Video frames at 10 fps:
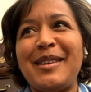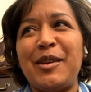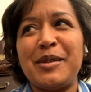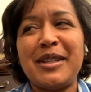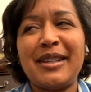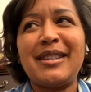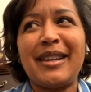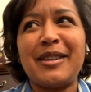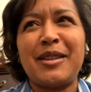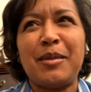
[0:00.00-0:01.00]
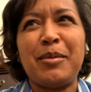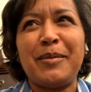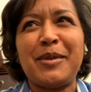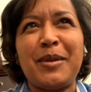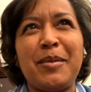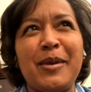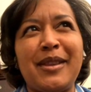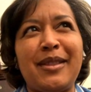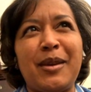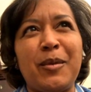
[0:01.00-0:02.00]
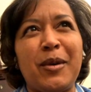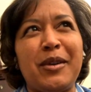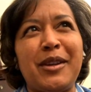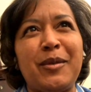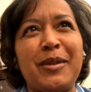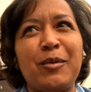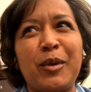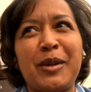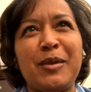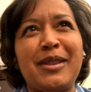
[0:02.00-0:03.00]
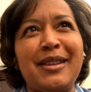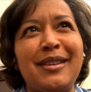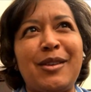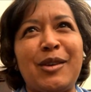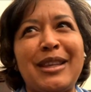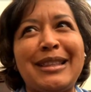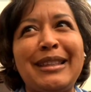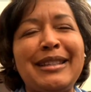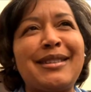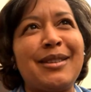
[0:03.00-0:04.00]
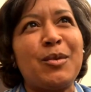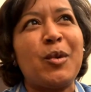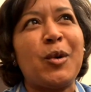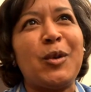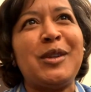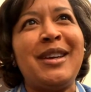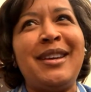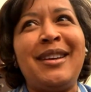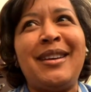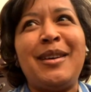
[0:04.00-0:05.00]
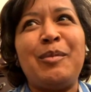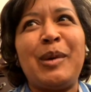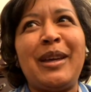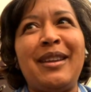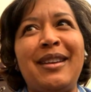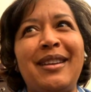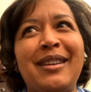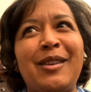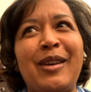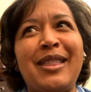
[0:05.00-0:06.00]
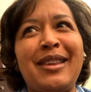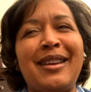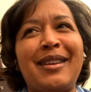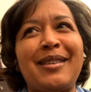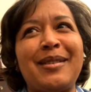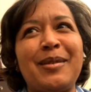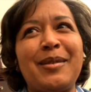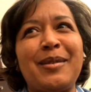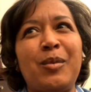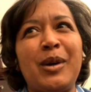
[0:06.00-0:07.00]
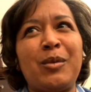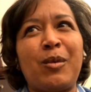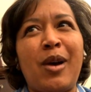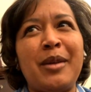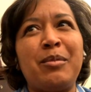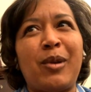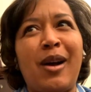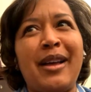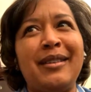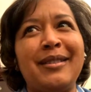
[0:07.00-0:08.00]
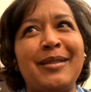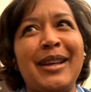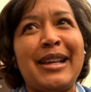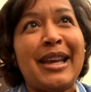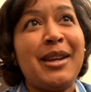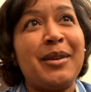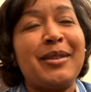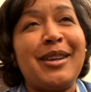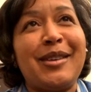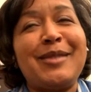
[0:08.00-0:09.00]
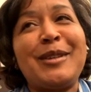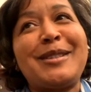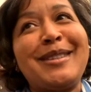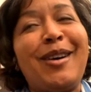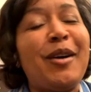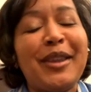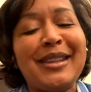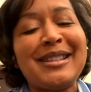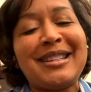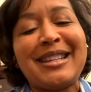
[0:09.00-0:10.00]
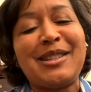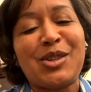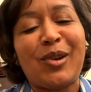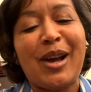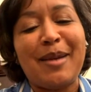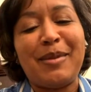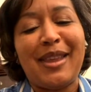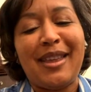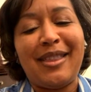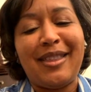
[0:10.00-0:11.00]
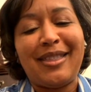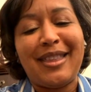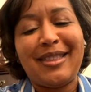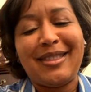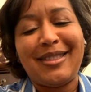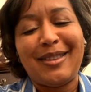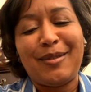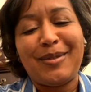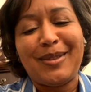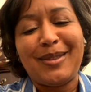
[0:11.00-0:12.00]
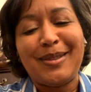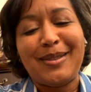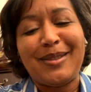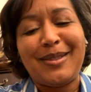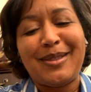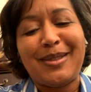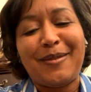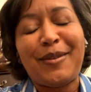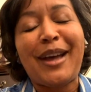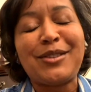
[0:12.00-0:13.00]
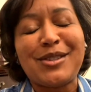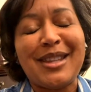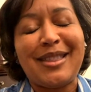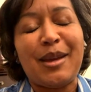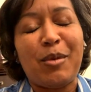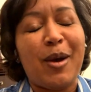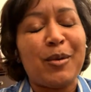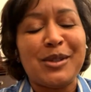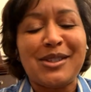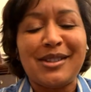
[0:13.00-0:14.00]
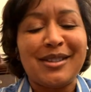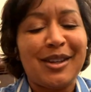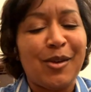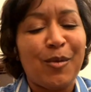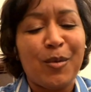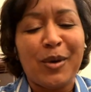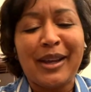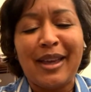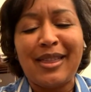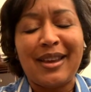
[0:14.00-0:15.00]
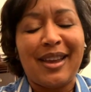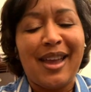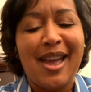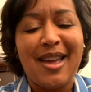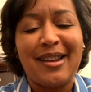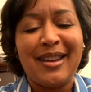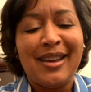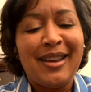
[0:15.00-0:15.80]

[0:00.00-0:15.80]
you know, to get to the point that they were, you know, working with the elite in the world. But you know, I think what Rod brought, again, you know, all the things that he described, that the factors that they brought, which is, you know, work ethic and